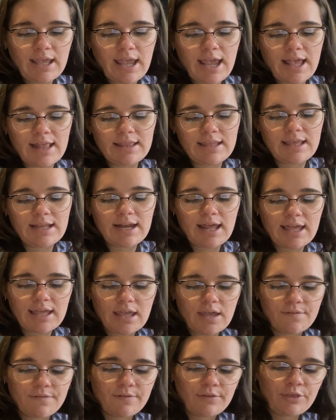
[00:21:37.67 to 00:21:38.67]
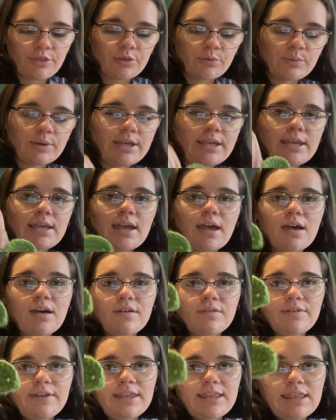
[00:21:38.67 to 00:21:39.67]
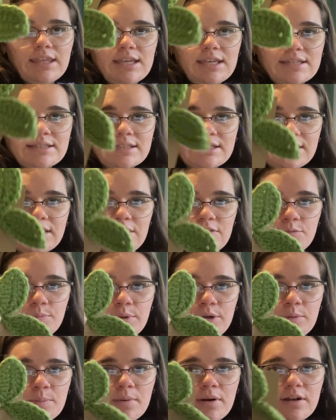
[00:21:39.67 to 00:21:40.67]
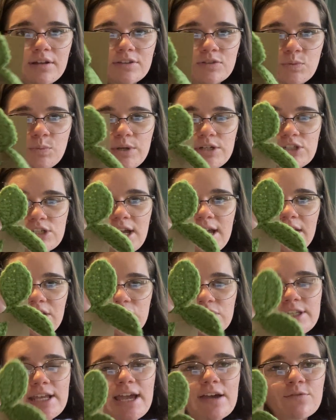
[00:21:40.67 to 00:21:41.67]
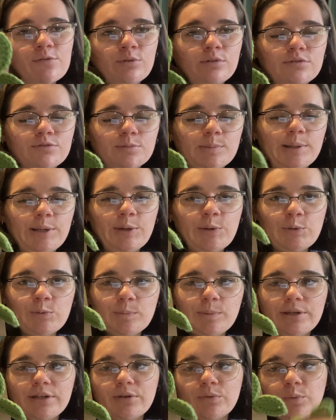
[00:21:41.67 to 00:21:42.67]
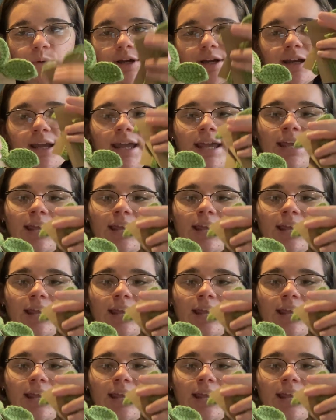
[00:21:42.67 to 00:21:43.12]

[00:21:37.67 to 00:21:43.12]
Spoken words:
and then I have 3 of these leaf bookmarks, which I actually have one for my own book where,